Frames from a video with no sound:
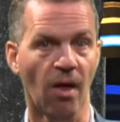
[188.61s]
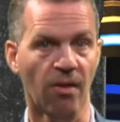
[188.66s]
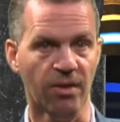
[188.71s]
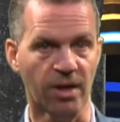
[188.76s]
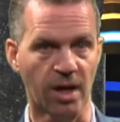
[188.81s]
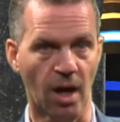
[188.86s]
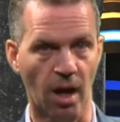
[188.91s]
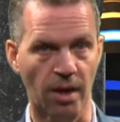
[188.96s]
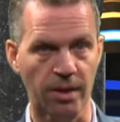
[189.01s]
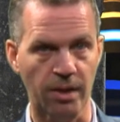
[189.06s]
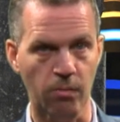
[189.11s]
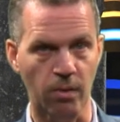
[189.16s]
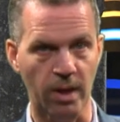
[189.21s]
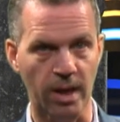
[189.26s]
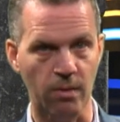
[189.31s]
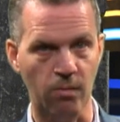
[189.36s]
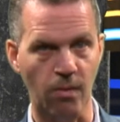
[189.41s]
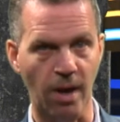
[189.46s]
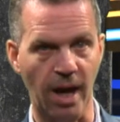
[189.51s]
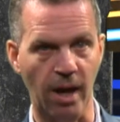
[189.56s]
The other
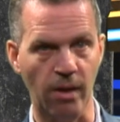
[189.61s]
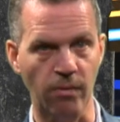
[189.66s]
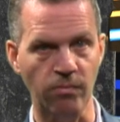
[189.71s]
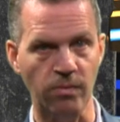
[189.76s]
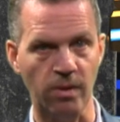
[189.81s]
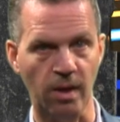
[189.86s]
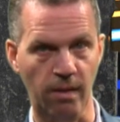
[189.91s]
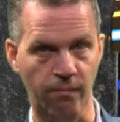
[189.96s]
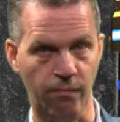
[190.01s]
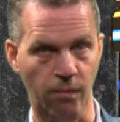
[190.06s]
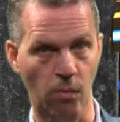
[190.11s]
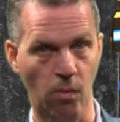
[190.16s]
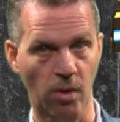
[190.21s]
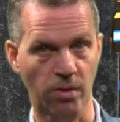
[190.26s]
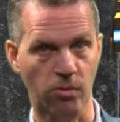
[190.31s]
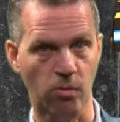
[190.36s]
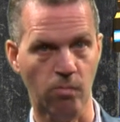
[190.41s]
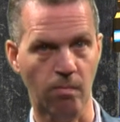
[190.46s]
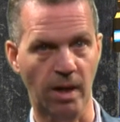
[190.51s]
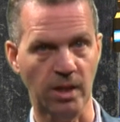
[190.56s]
way around, if we
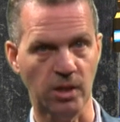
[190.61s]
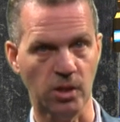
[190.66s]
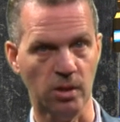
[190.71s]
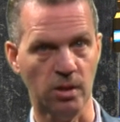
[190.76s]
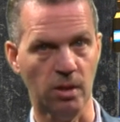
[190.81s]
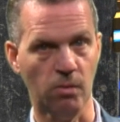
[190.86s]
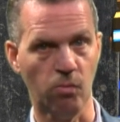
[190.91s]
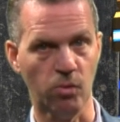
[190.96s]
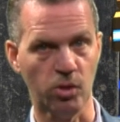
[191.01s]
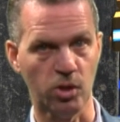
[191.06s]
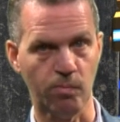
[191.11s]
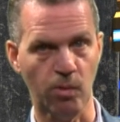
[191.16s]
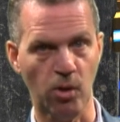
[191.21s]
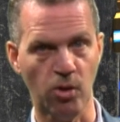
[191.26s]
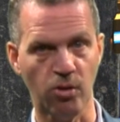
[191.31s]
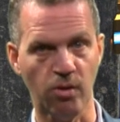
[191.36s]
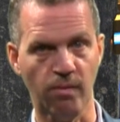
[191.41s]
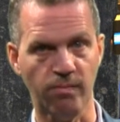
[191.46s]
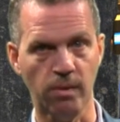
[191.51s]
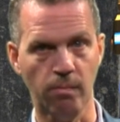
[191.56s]
want to measure the
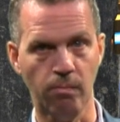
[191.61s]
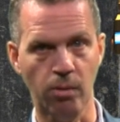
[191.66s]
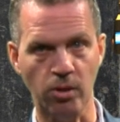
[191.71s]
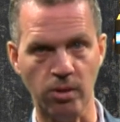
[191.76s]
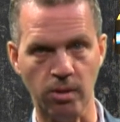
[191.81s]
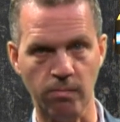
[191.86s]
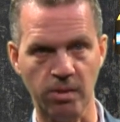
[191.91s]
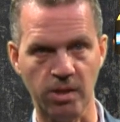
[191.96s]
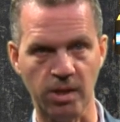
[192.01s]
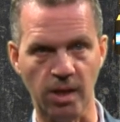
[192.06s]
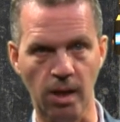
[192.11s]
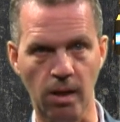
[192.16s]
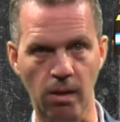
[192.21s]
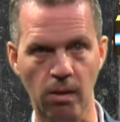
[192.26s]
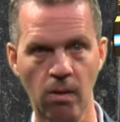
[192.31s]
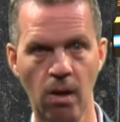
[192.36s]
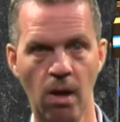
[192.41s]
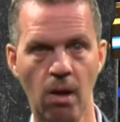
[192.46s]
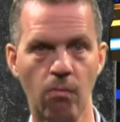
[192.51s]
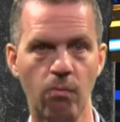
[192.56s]
response of the bottom cell,